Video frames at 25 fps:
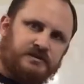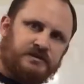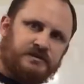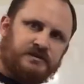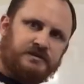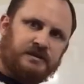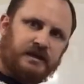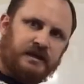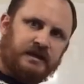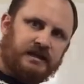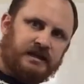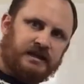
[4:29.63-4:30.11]

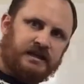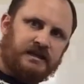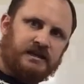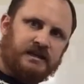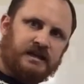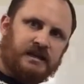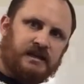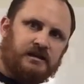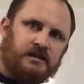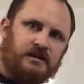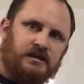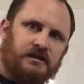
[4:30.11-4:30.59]
the
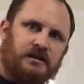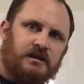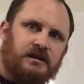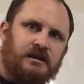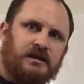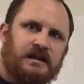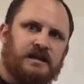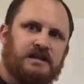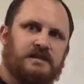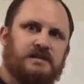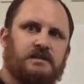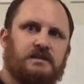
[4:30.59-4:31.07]
leader,
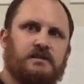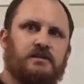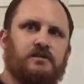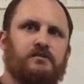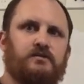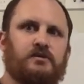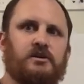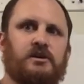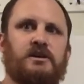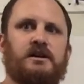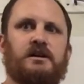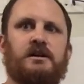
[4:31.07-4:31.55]
you've
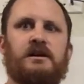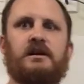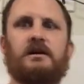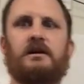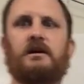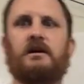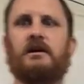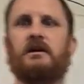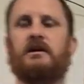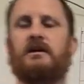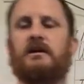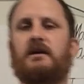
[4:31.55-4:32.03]
got
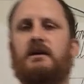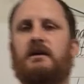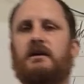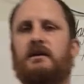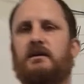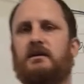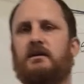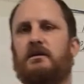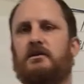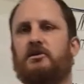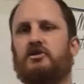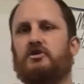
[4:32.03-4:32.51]
to
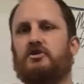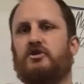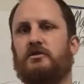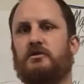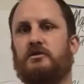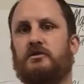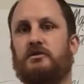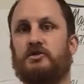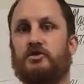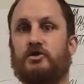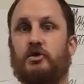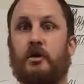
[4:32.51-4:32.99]

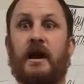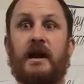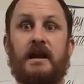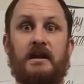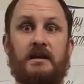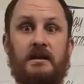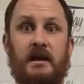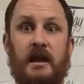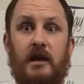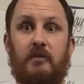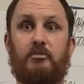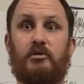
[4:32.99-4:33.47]

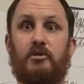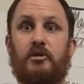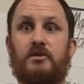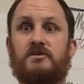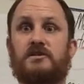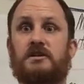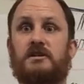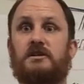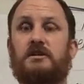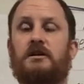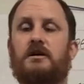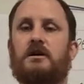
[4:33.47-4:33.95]
train that
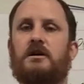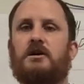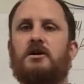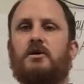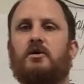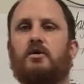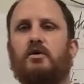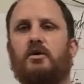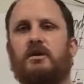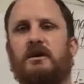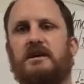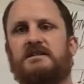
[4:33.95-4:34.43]
person
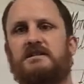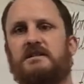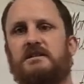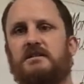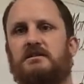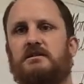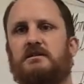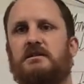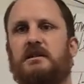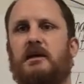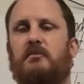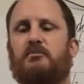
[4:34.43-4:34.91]
or listen
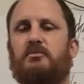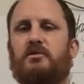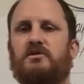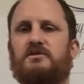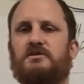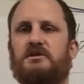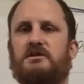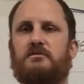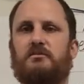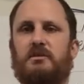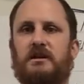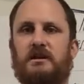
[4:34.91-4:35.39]
to that
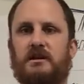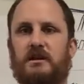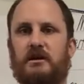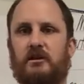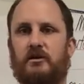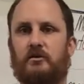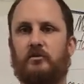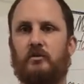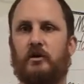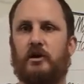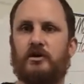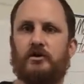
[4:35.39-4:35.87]
person depending
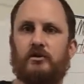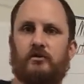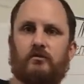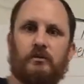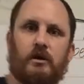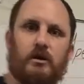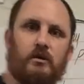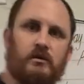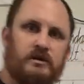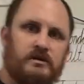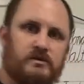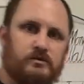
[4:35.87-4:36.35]
on what your
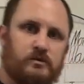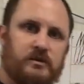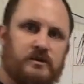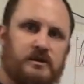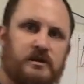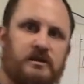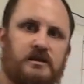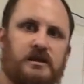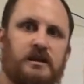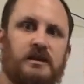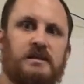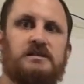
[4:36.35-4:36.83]
role is
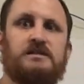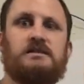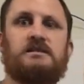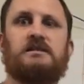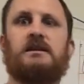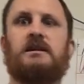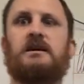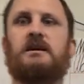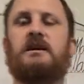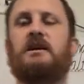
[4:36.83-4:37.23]
within this,